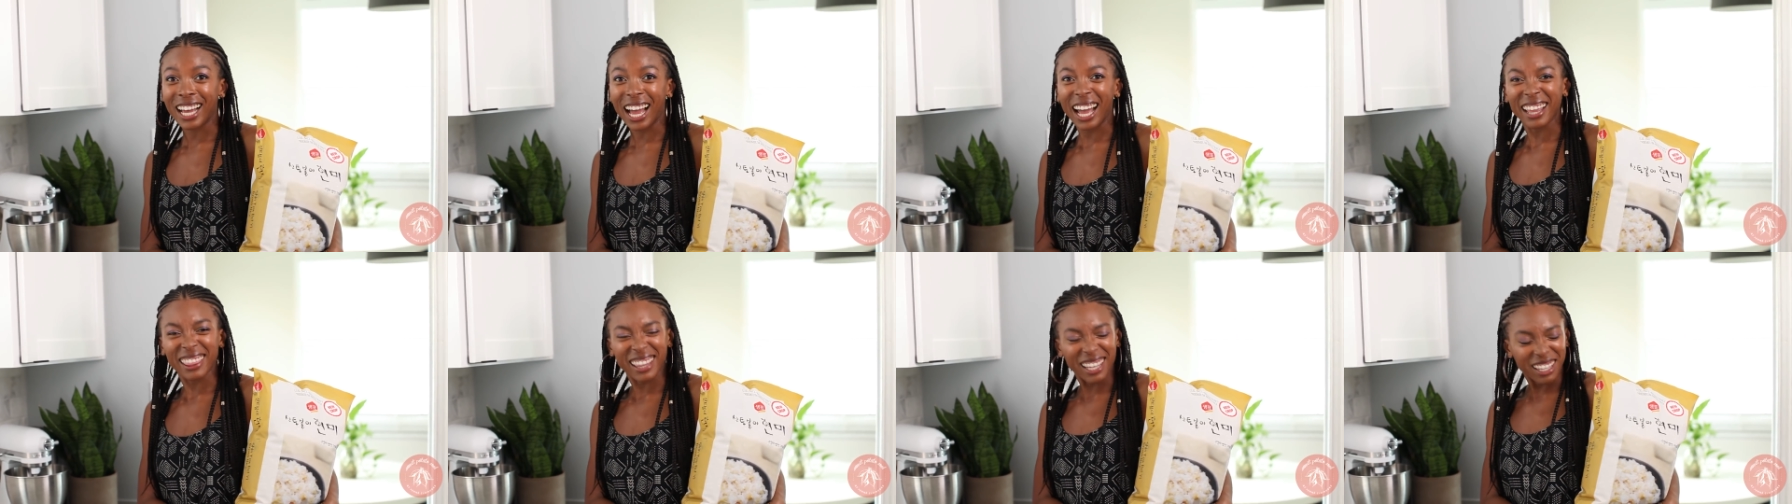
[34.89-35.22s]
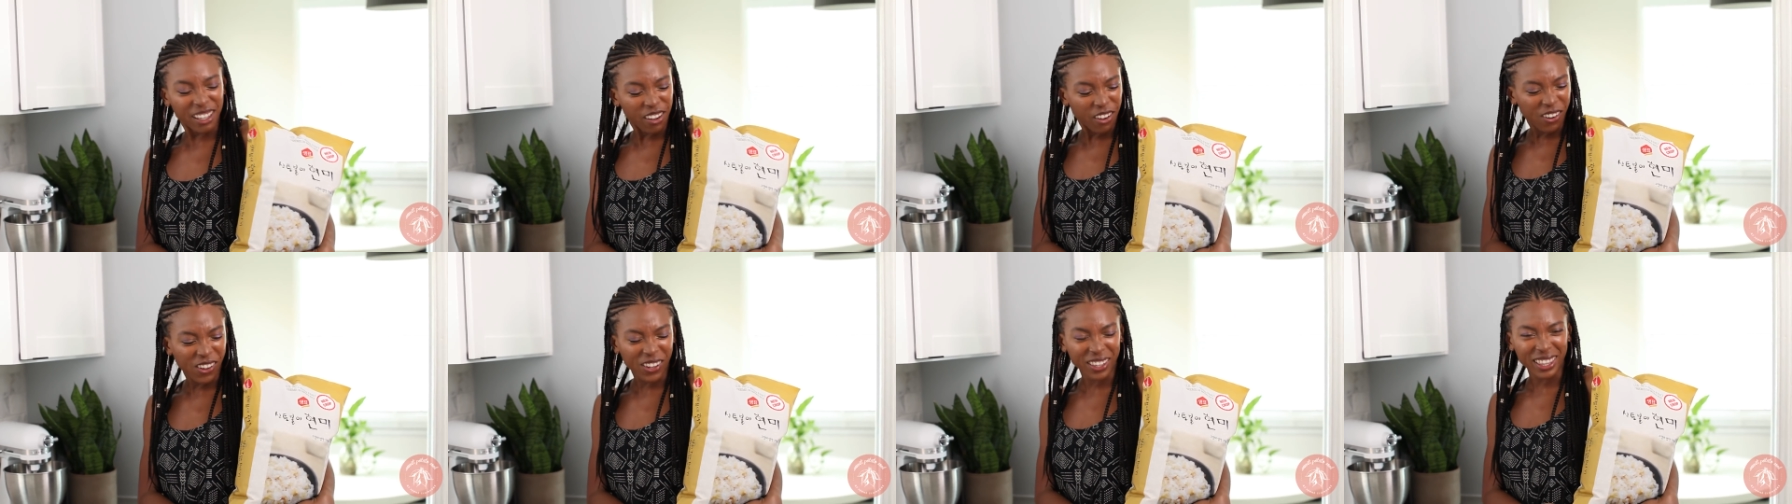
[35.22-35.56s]
I think
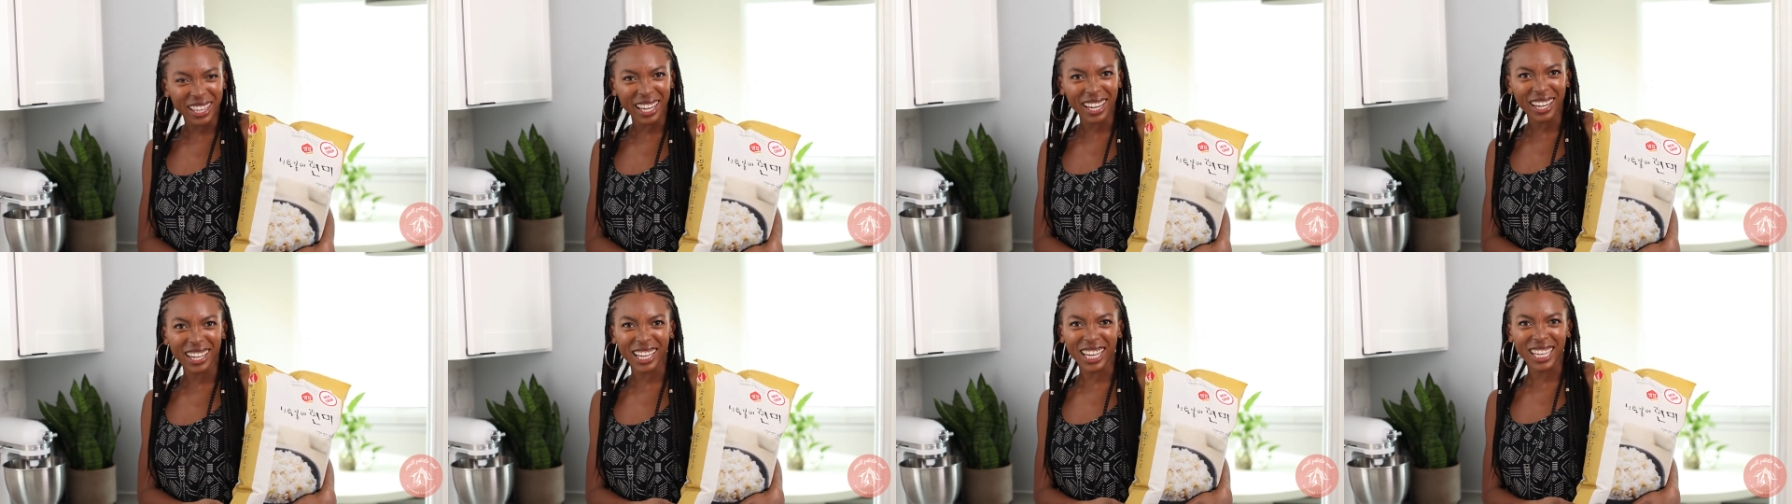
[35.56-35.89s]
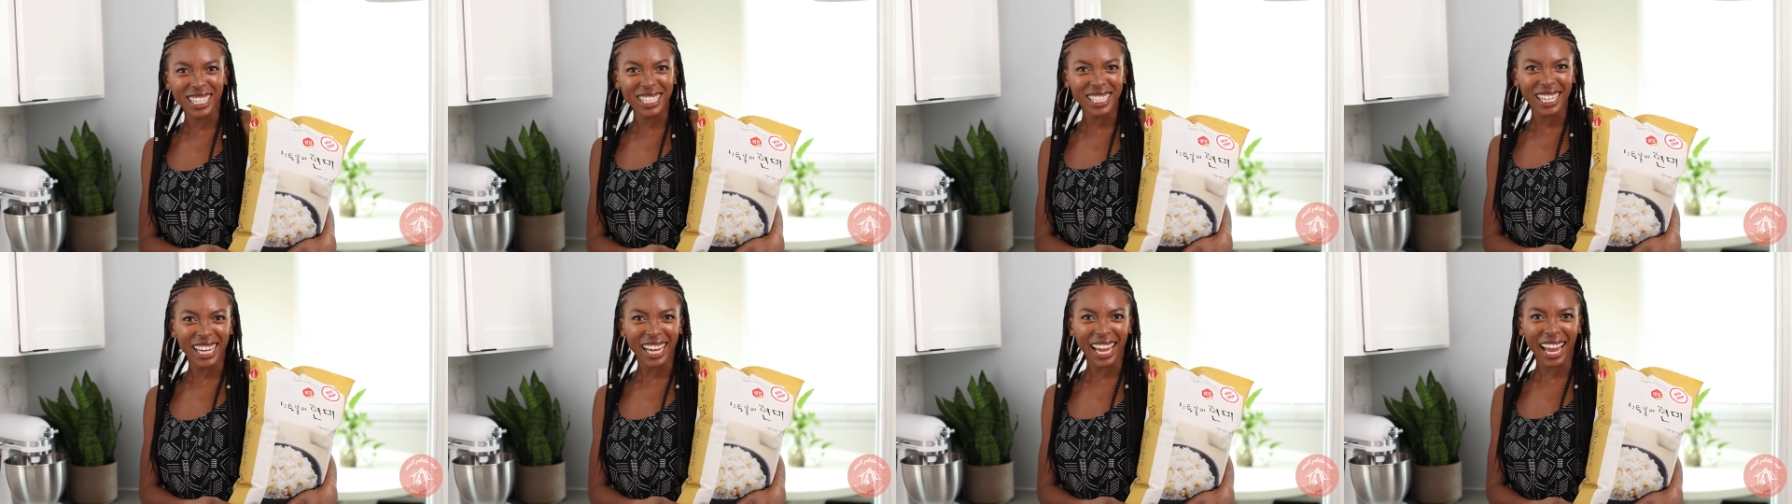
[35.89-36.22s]
the whole thing
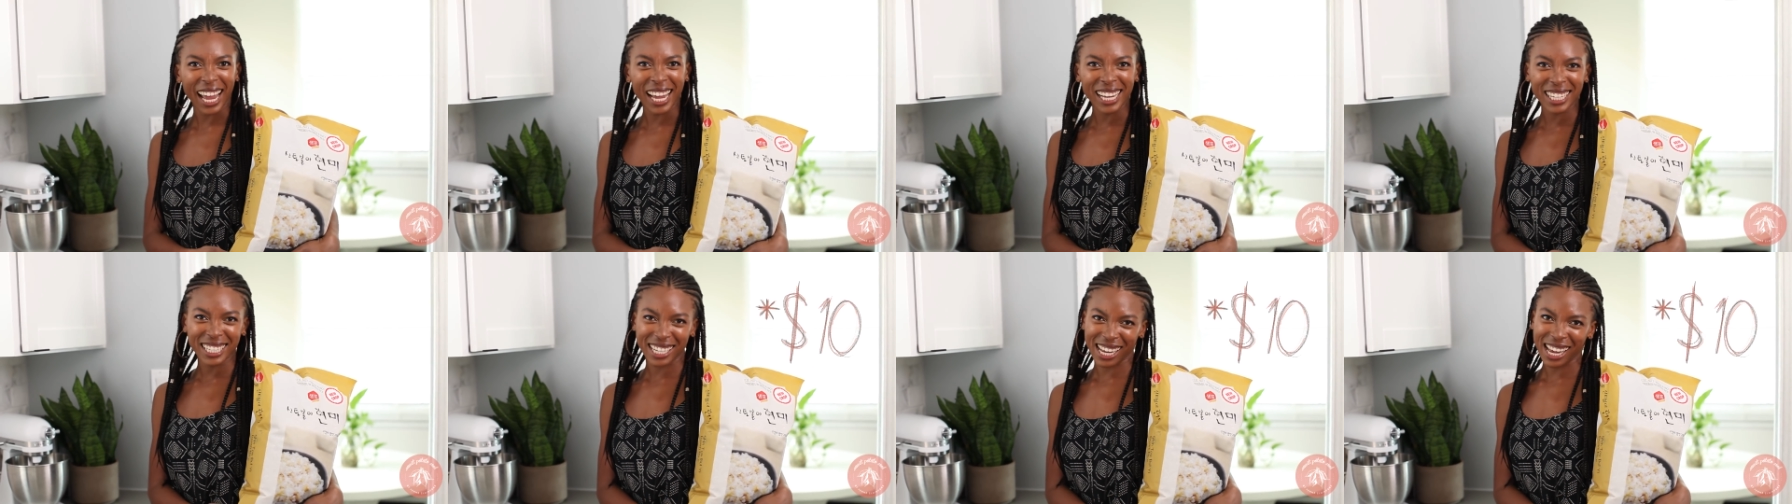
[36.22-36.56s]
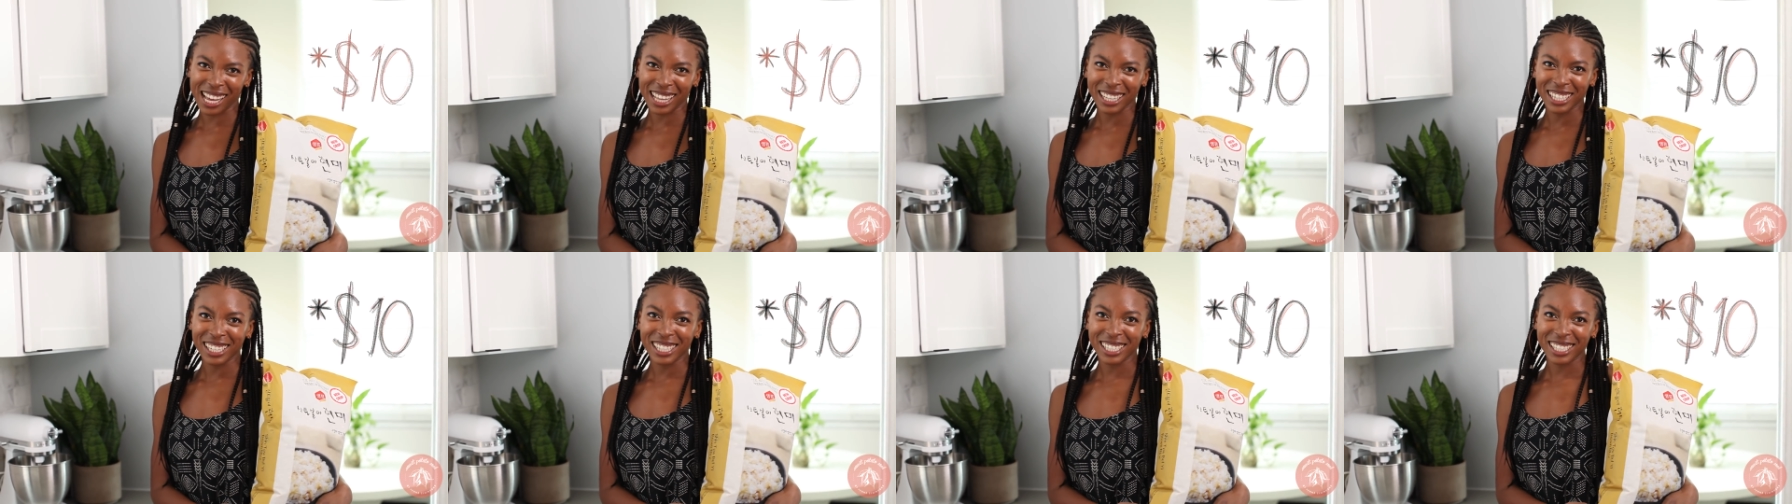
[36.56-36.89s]
costs like
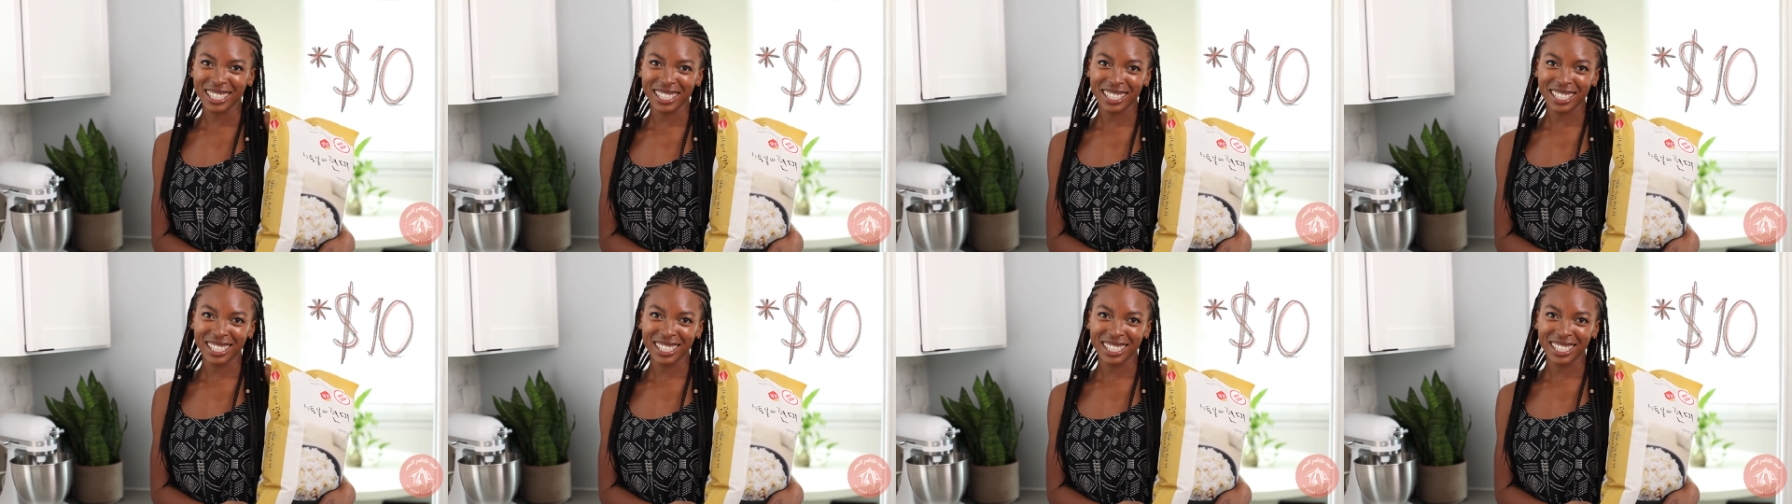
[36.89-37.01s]
$8.